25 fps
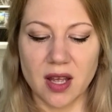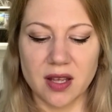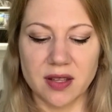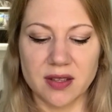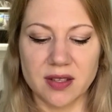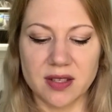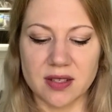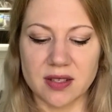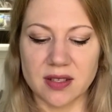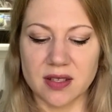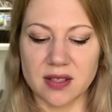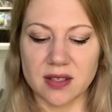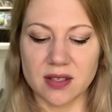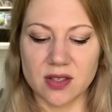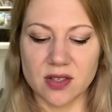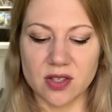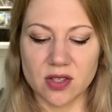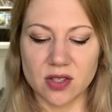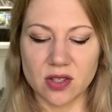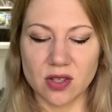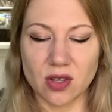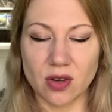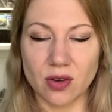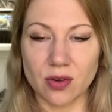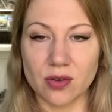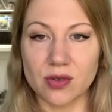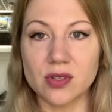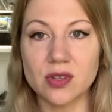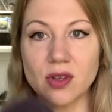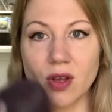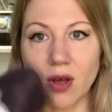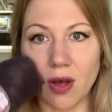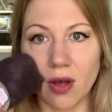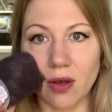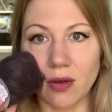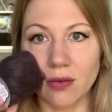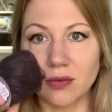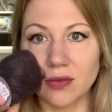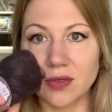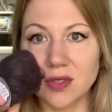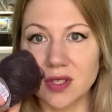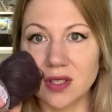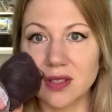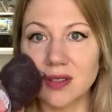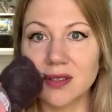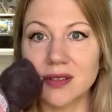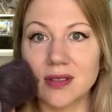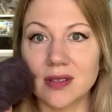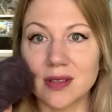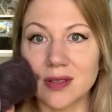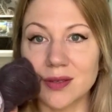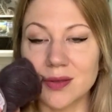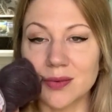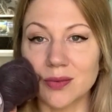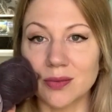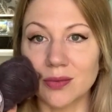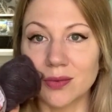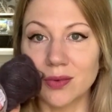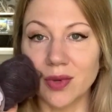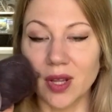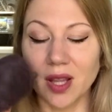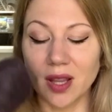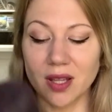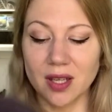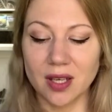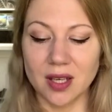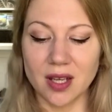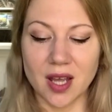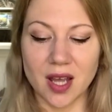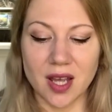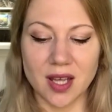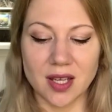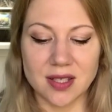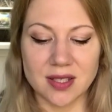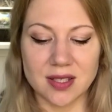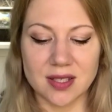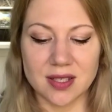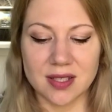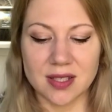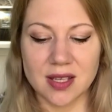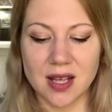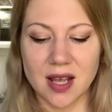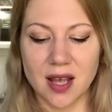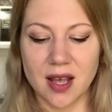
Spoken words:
This is so soft. That's really nice.